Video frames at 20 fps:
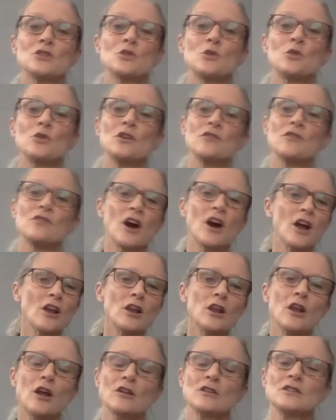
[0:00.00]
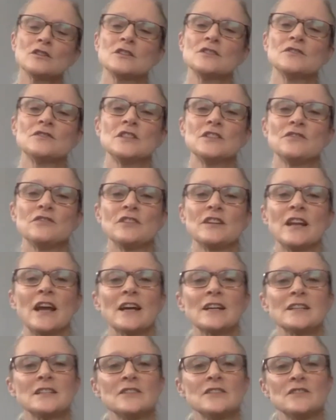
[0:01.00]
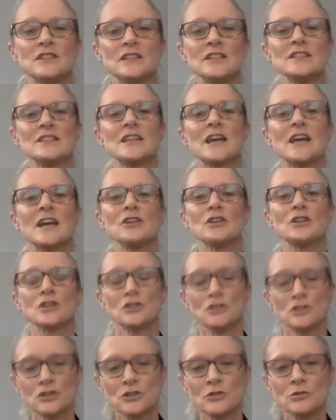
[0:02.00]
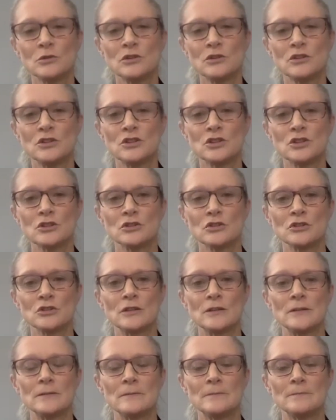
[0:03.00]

So you've got lots of different activities that you can do with your children.